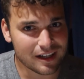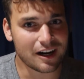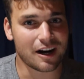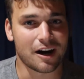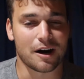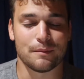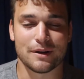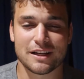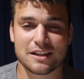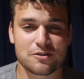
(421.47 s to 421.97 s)

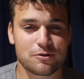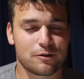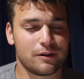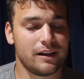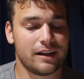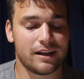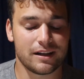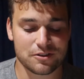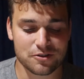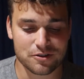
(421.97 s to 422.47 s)
And it's
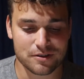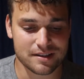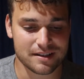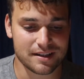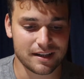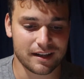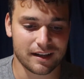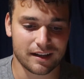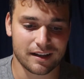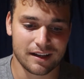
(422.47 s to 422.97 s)
really
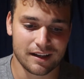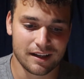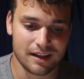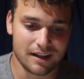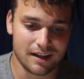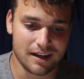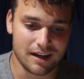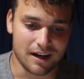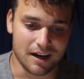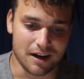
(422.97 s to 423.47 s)
interesting
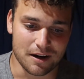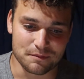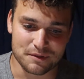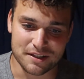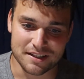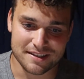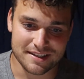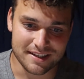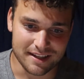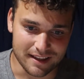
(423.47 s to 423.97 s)

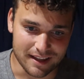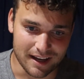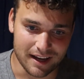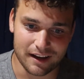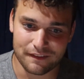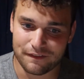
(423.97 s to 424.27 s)
to see that.